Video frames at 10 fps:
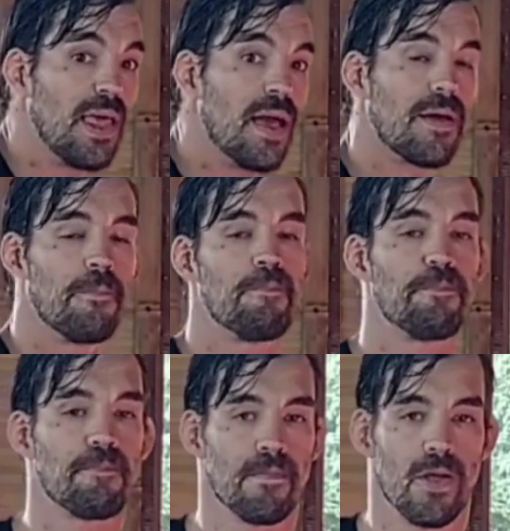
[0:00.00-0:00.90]
kick,
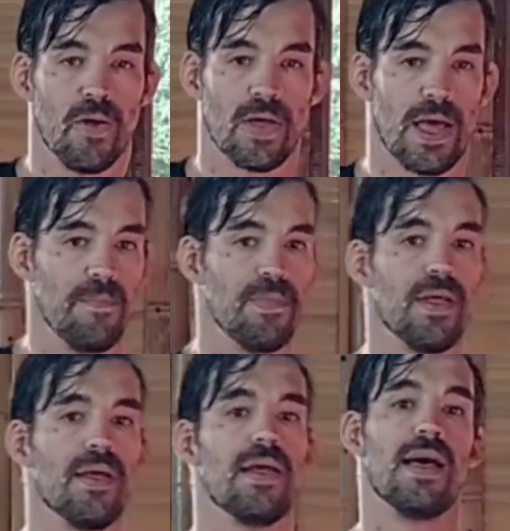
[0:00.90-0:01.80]
okay?
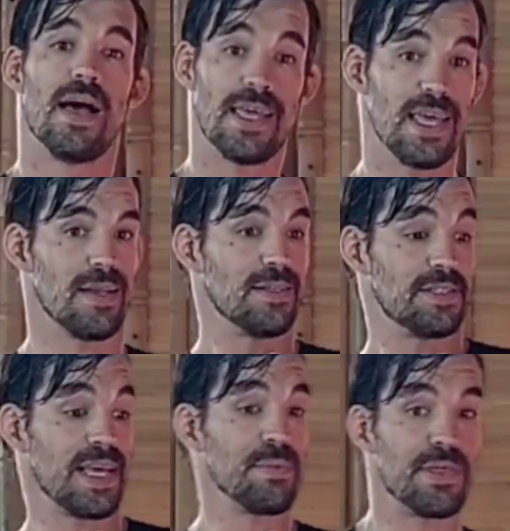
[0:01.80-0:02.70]
Again,
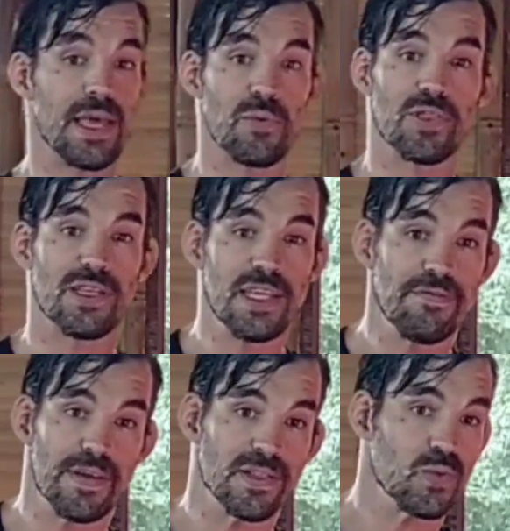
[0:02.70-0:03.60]
same thing with the
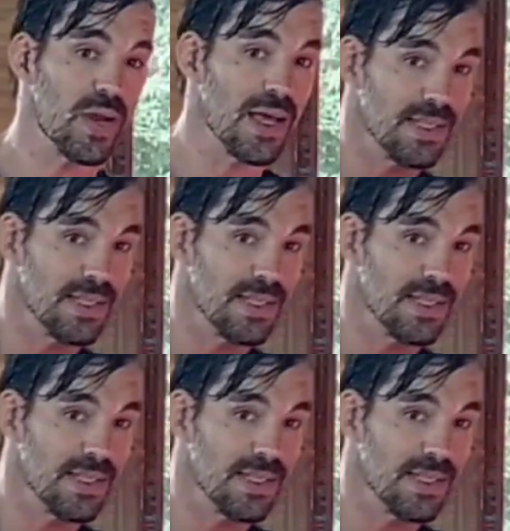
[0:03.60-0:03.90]
defense. When